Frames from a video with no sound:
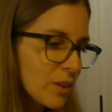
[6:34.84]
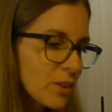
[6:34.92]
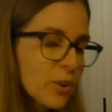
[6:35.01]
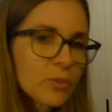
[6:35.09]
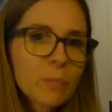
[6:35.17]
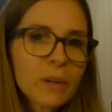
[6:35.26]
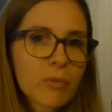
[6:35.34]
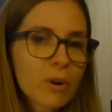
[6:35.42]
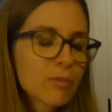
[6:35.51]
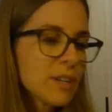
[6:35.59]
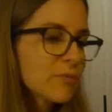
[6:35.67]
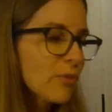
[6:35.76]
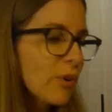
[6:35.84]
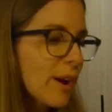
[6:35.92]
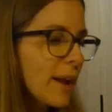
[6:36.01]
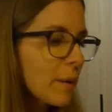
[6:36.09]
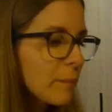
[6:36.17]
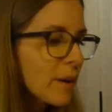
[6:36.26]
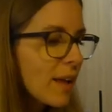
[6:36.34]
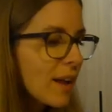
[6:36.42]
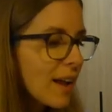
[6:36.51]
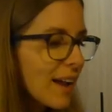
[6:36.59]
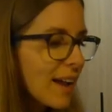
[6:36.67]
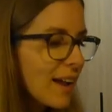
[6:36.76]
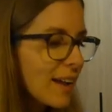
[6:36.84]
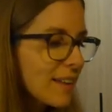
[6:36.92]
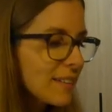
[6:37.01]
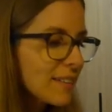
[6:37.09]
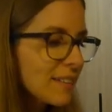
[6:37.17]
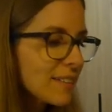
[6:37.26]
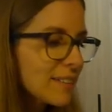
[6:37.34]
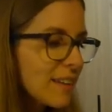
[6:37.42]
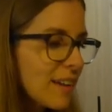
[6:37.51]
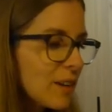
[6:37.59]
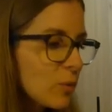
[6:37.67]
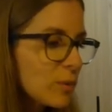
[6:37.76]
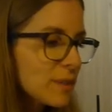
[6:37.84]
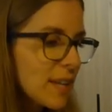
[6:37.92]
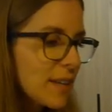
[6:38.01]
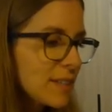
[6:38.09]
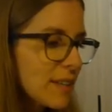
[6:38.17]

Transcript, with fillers: don't be worried for him. And they